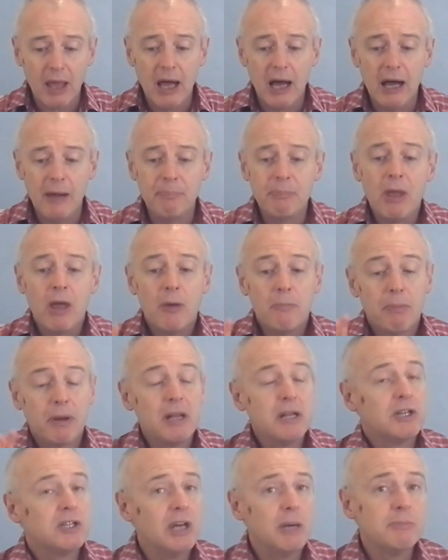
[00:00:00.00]

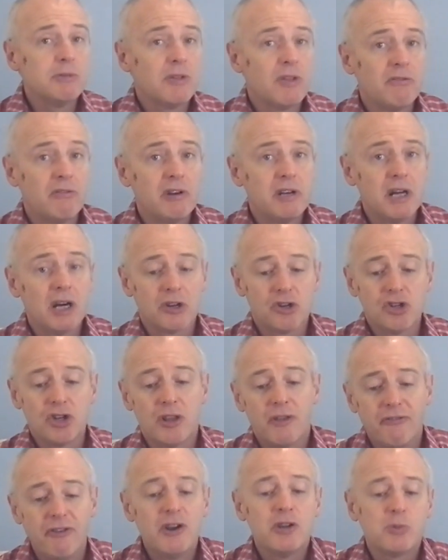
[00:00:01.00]
But in terms of the
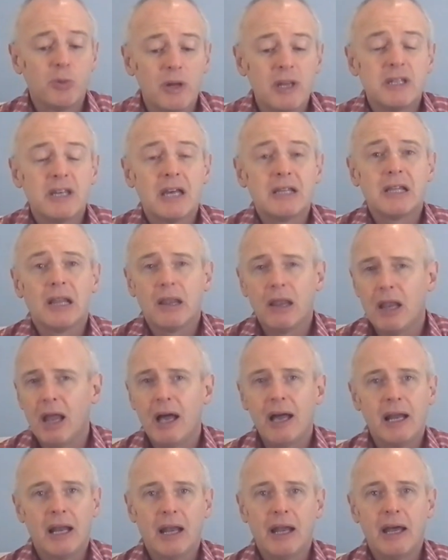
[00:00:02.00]
reduction, the first one, it says
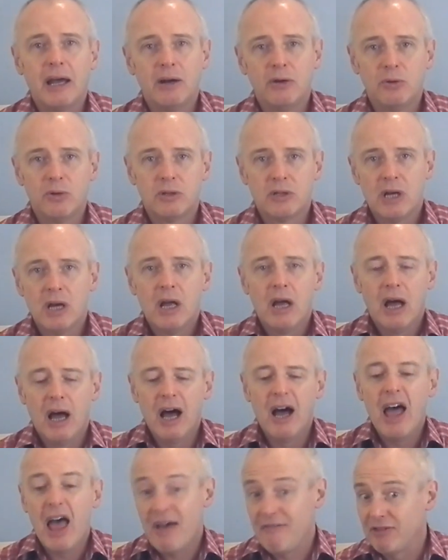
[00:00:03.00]
lightly oaked.
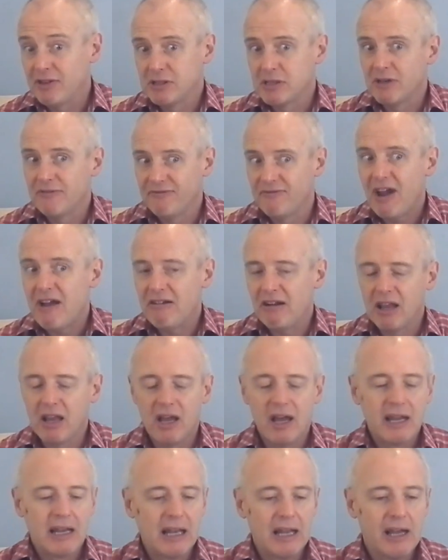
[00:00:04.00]
Ever so very
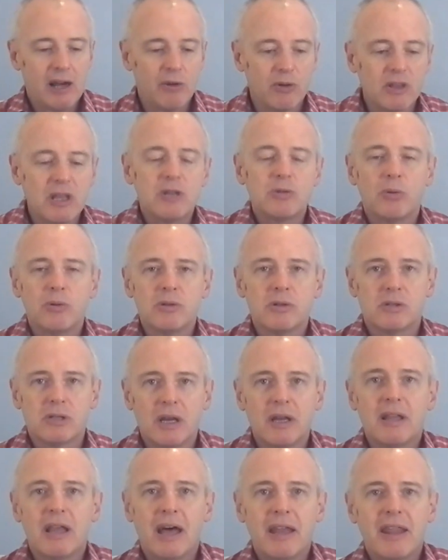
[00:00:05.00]
lightly oaked. This one's
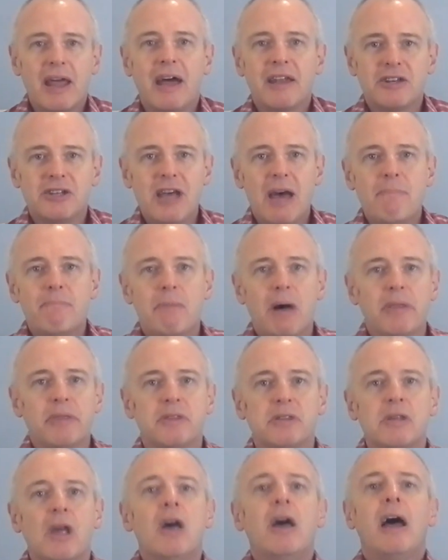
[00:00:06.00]
that 10
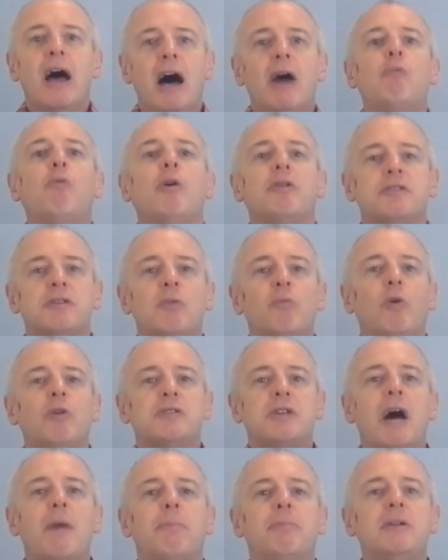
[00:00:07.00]
months.
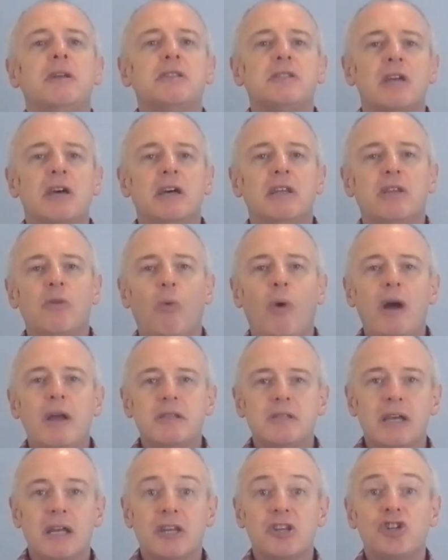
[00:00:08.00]
What's happened is the
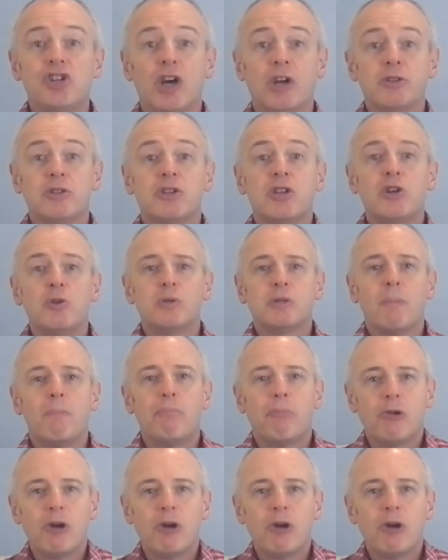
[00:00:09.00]
wine's had a chance to do some